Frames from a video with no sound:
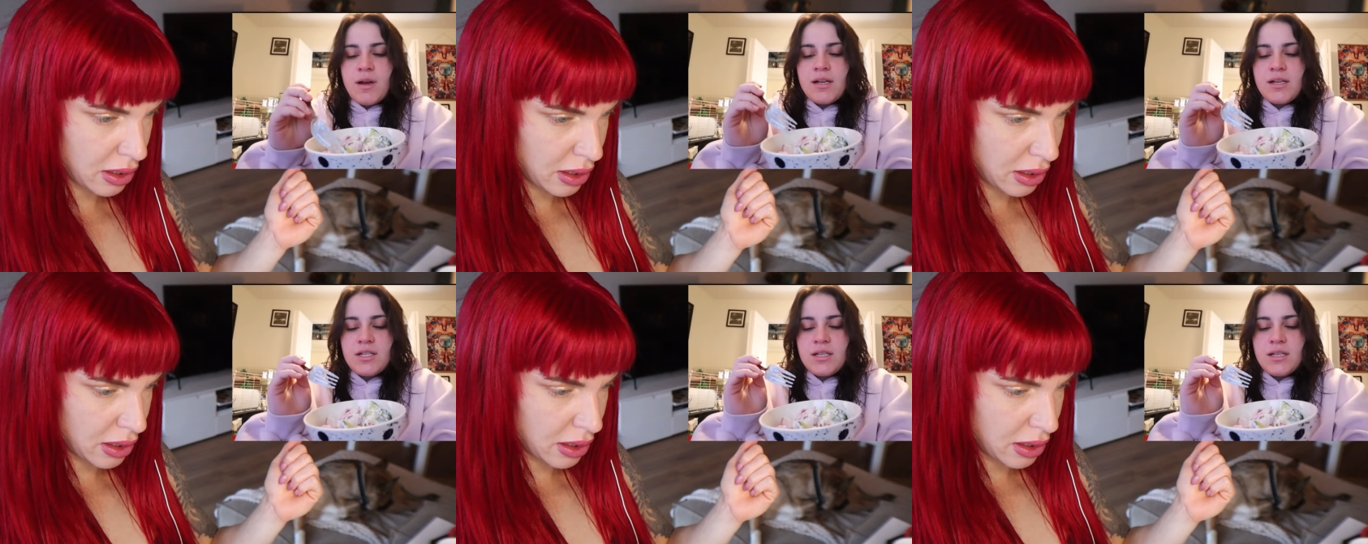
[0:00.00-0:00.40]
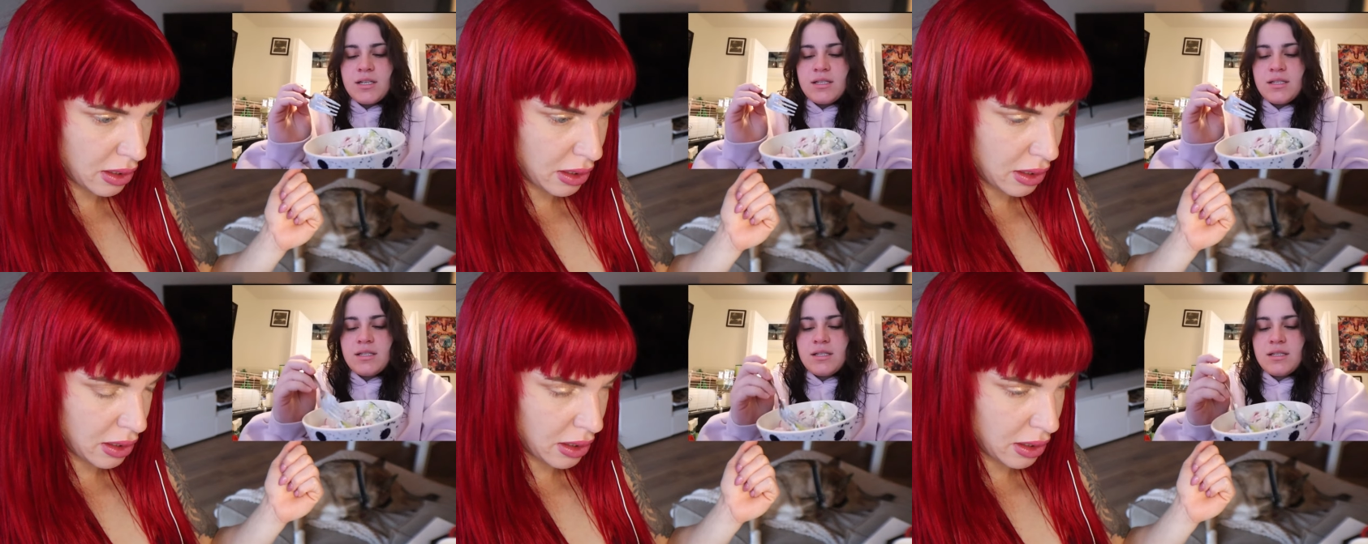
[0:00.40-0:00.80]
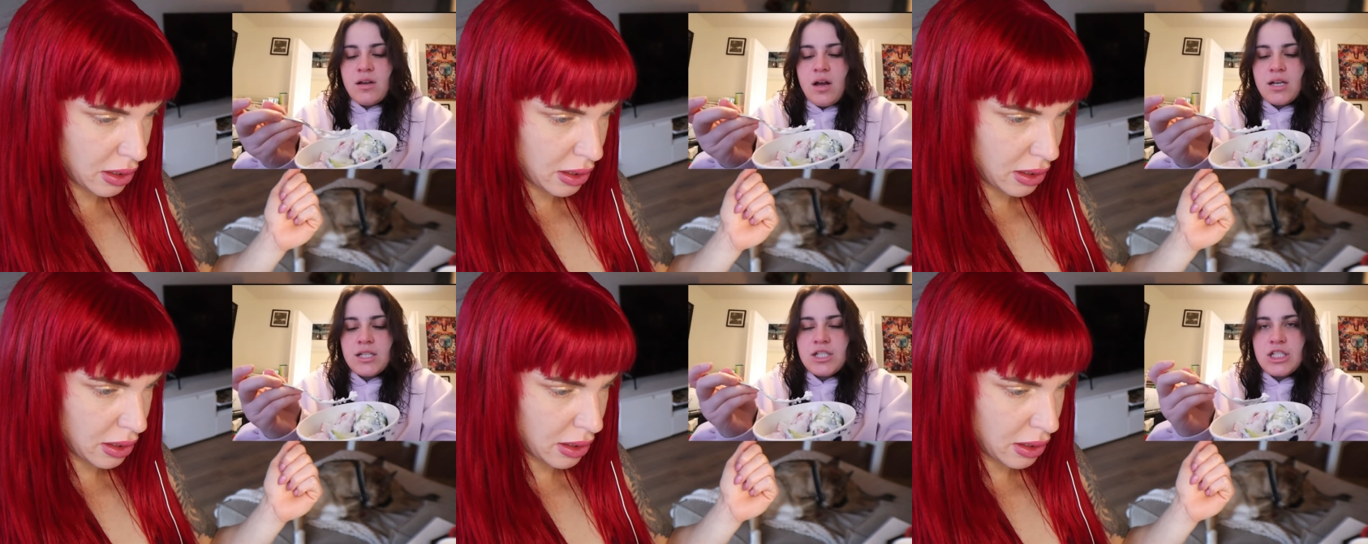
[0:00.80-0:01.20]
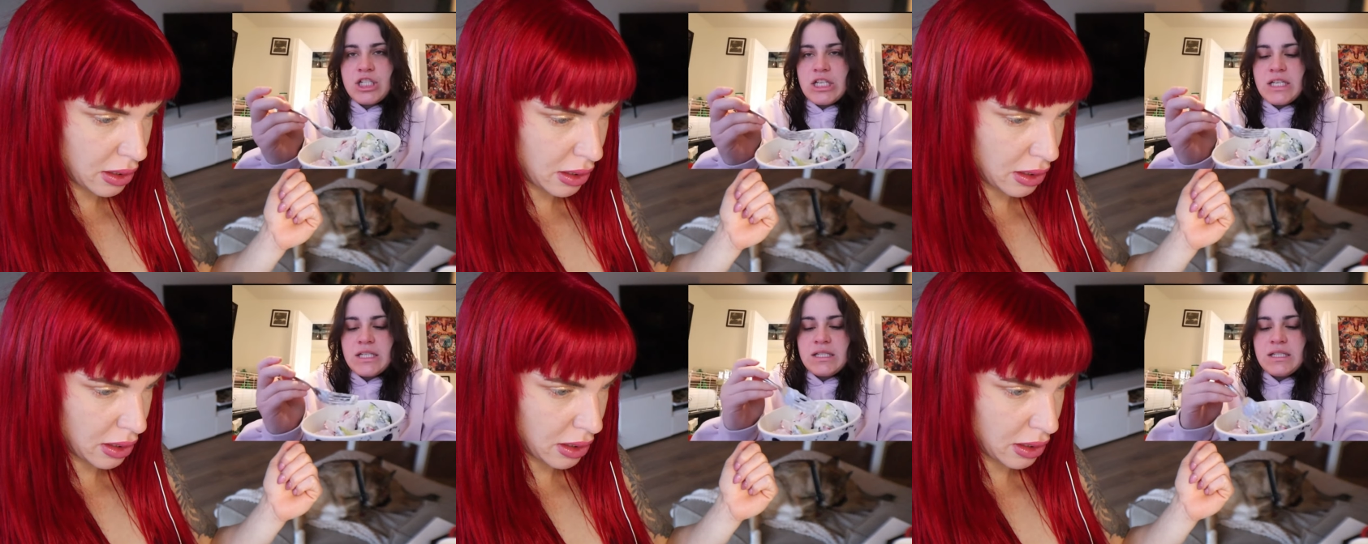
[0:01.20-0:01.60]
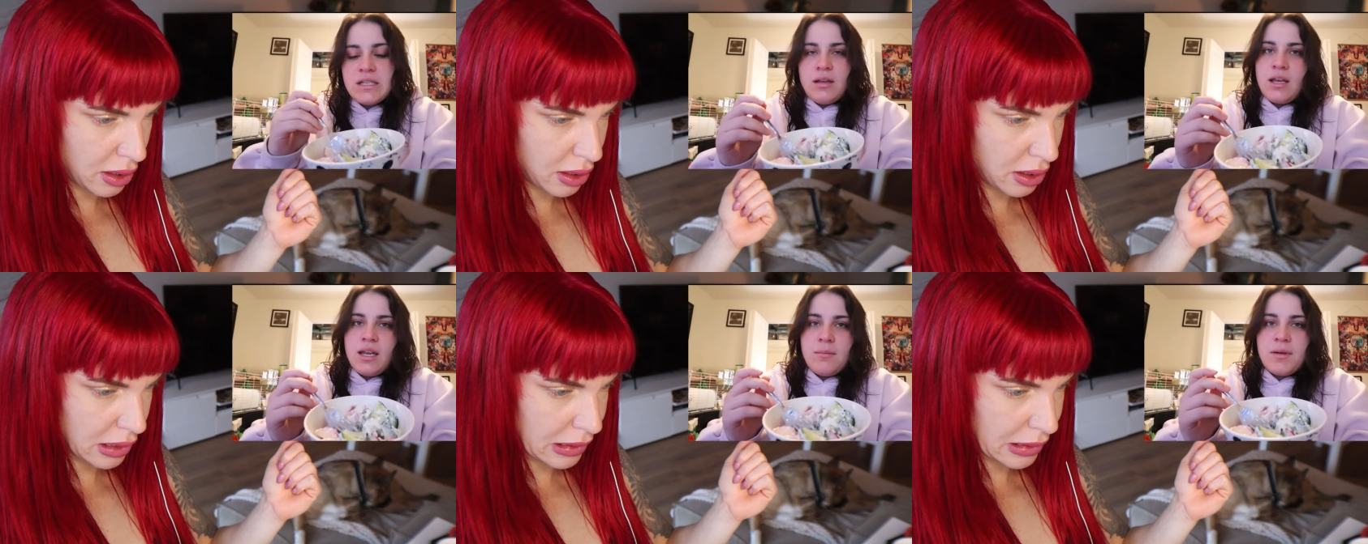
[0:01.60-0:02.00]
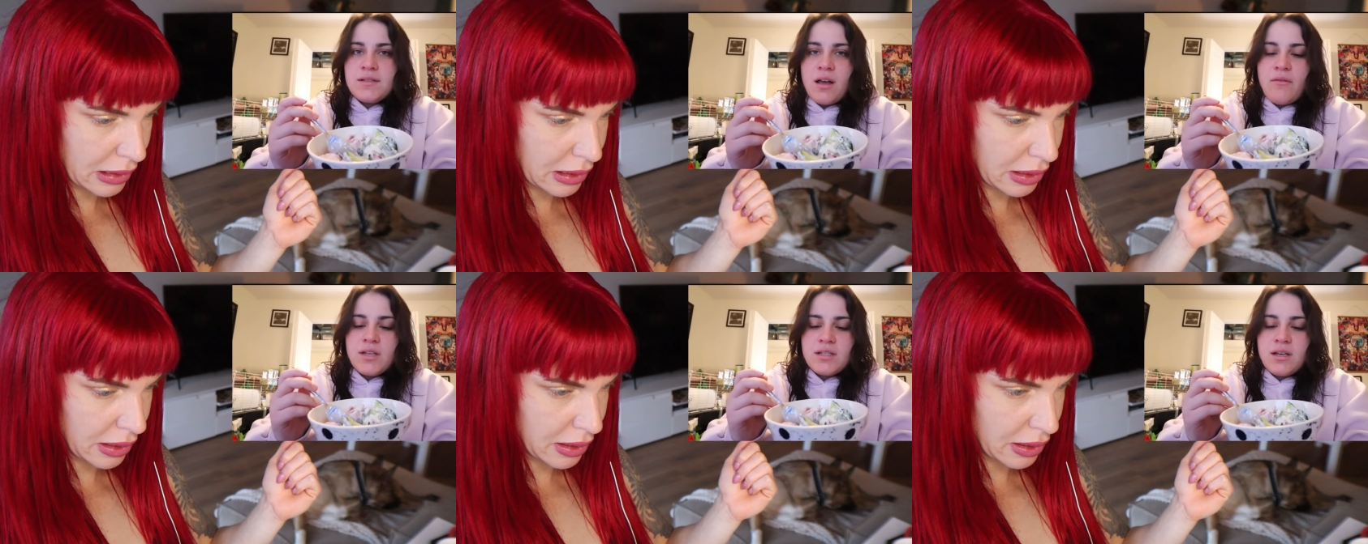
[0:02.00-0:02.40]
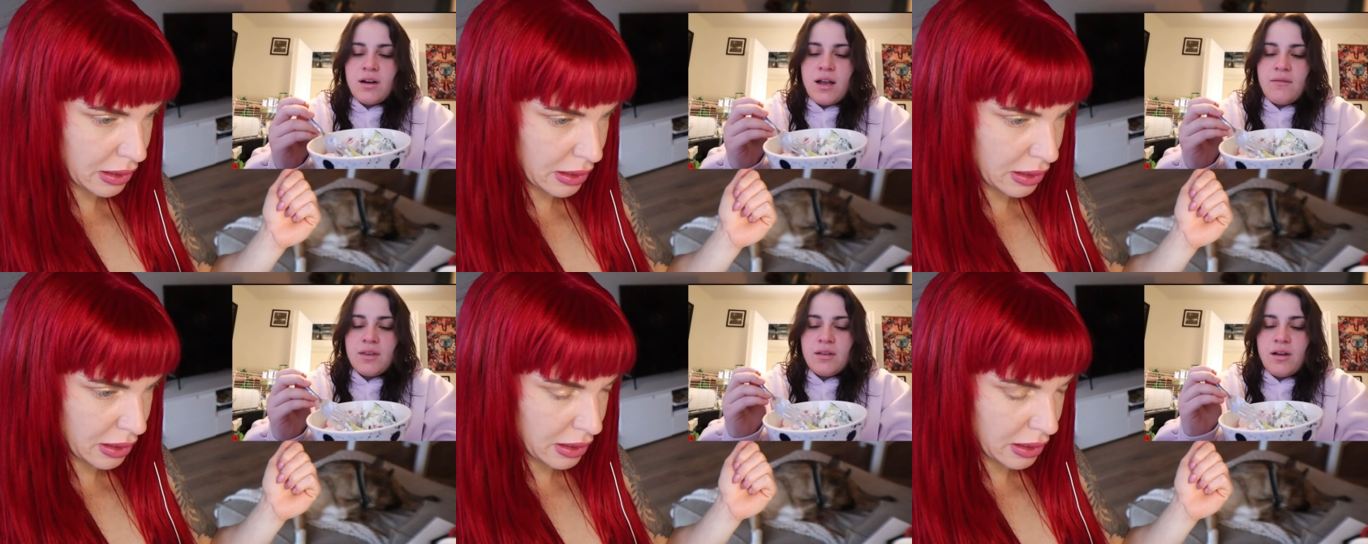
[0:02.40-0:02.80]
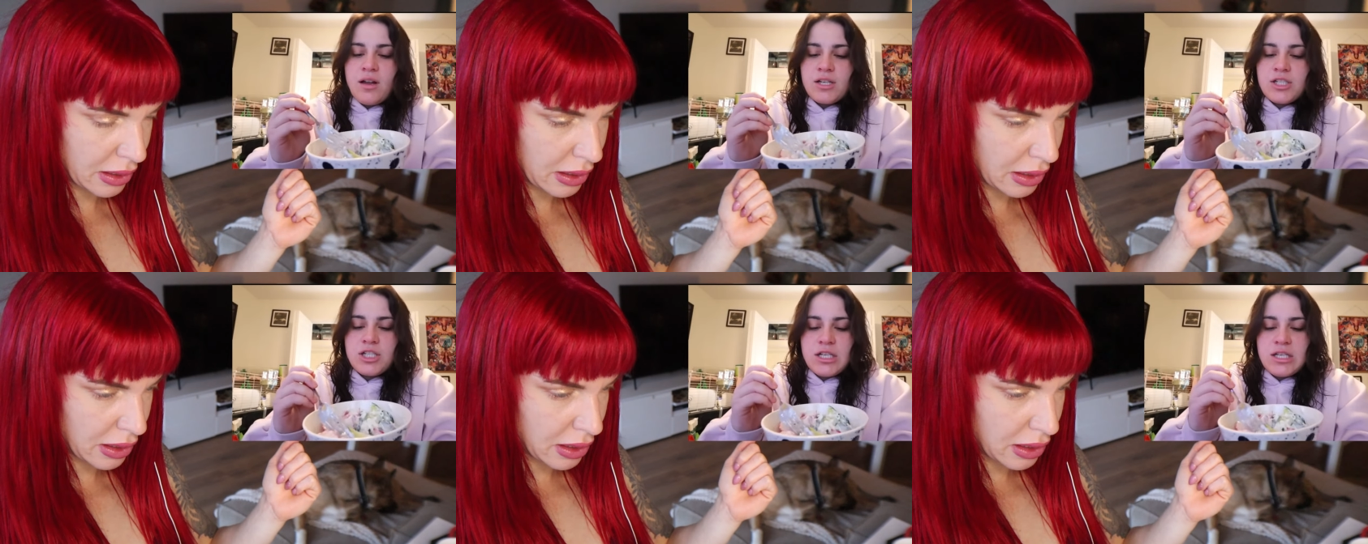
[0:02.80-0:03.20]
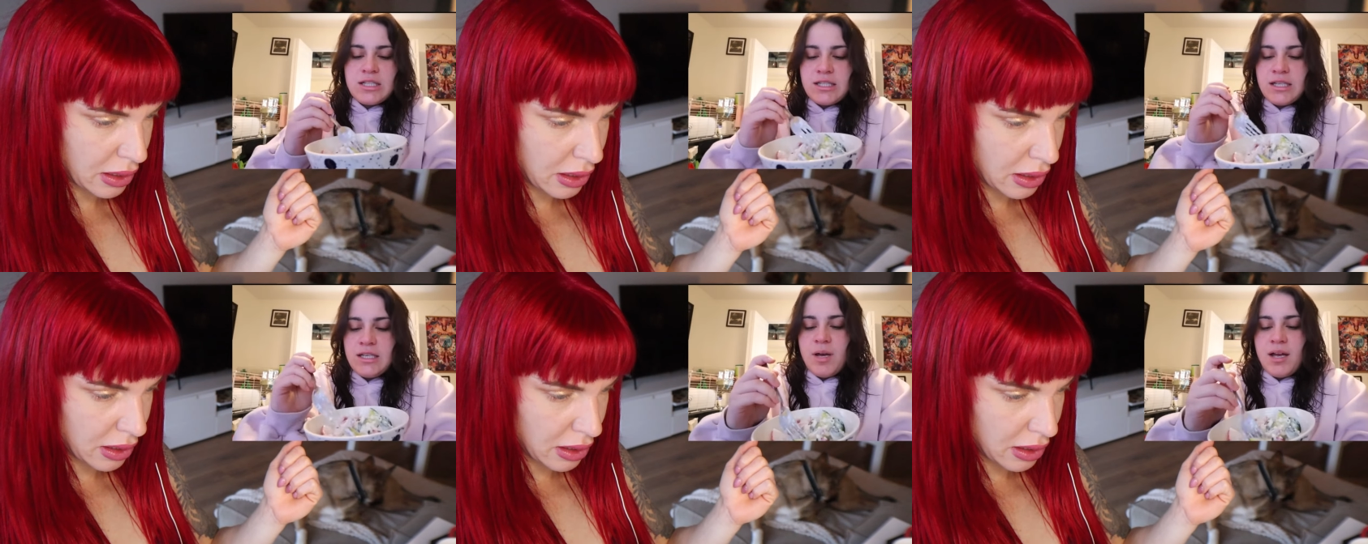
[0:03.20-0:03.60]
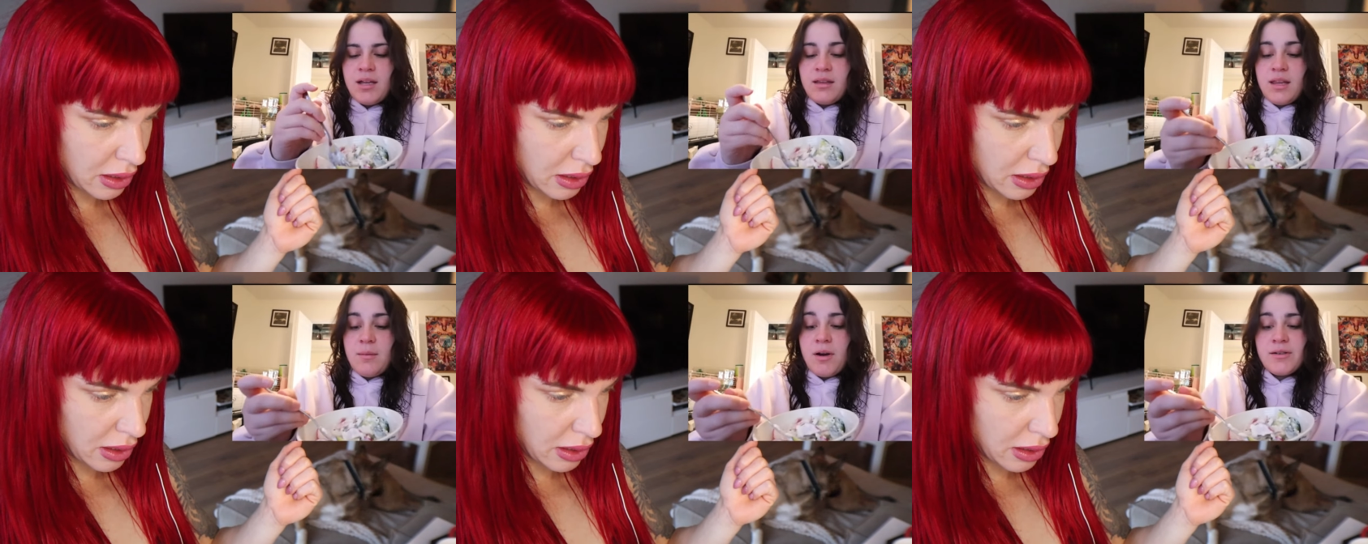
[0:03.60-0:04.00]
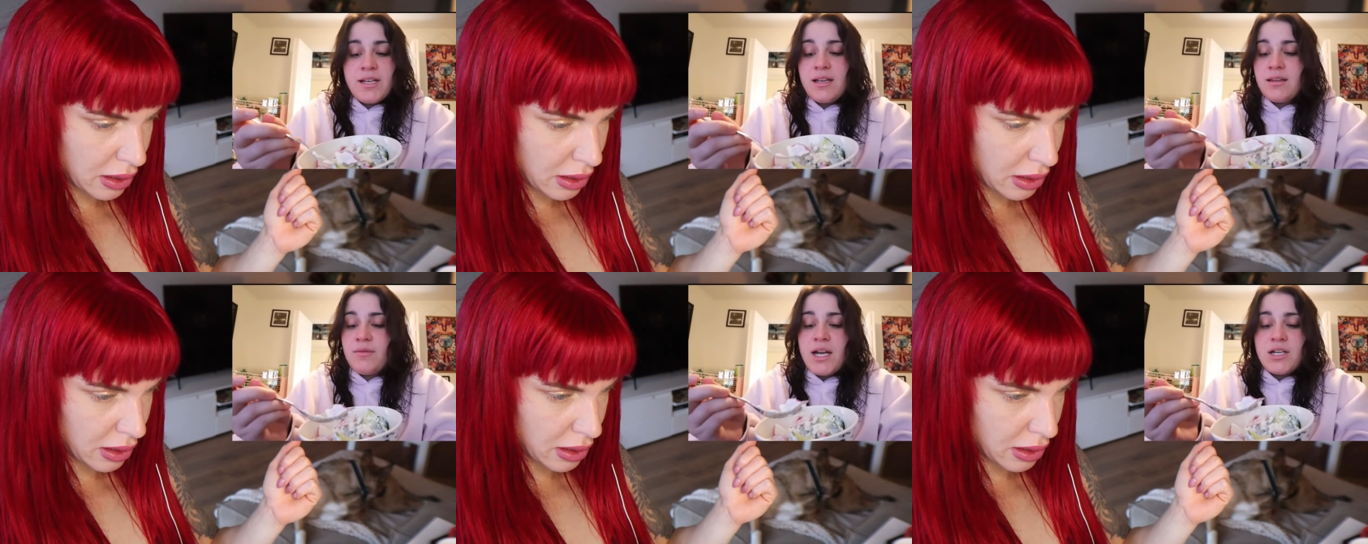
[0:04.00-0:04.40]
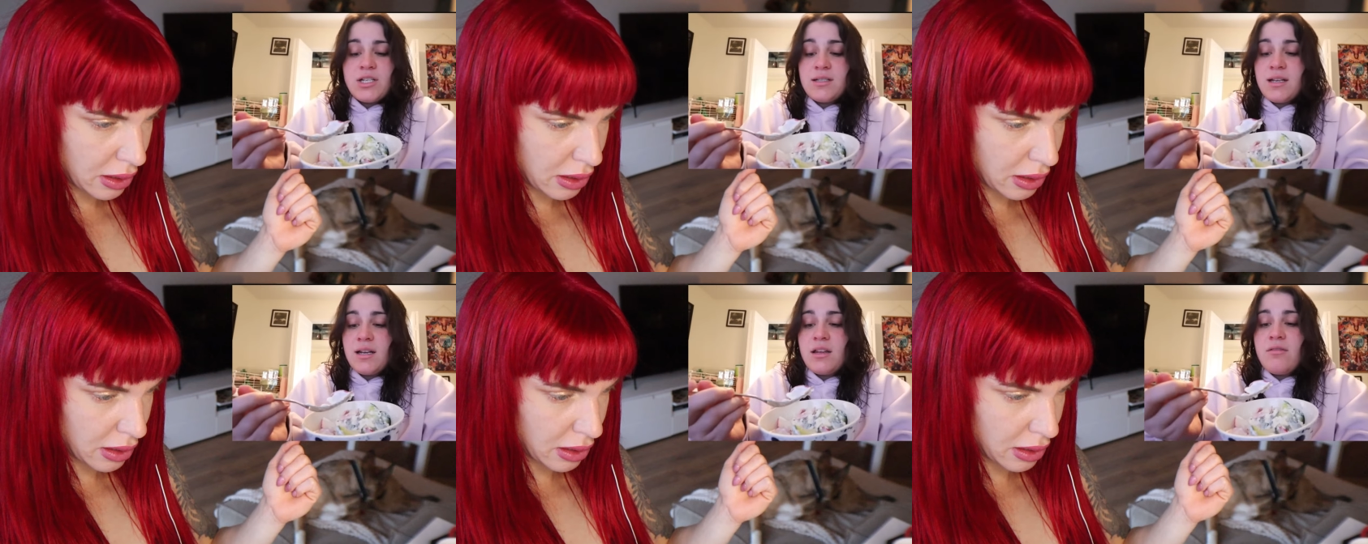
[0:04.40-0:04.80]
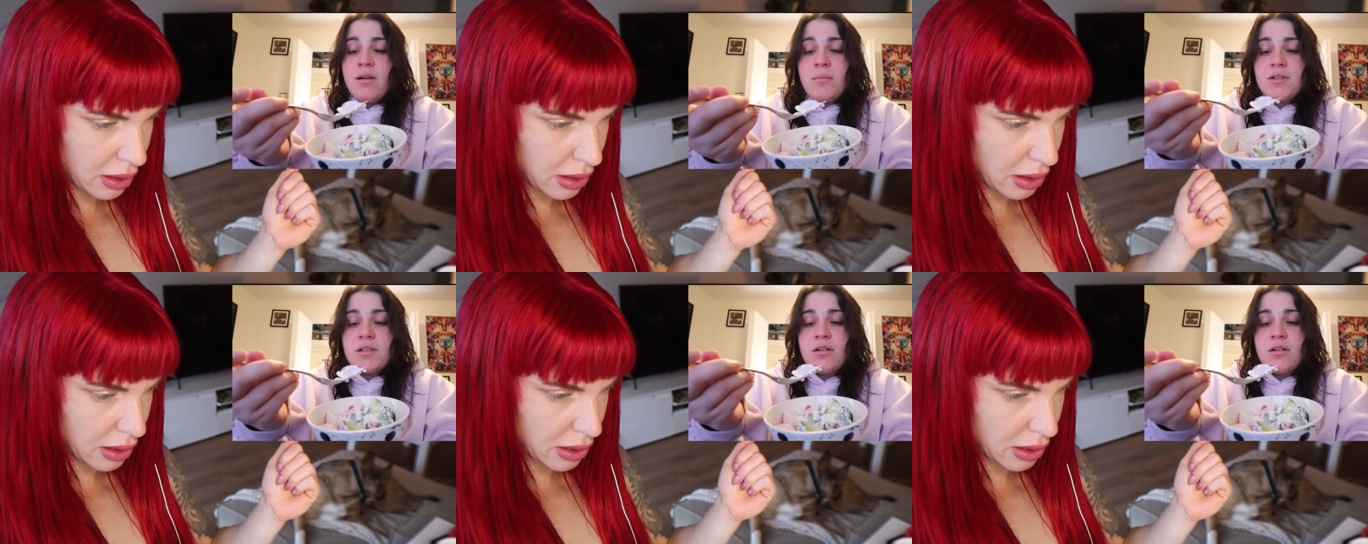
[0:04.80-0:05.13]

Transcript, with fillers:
Speaker 1: radishes, cottage cheese. The guinea pigs obviously aren't having the cottage cheese, but they partake in the radishes and cucumbers.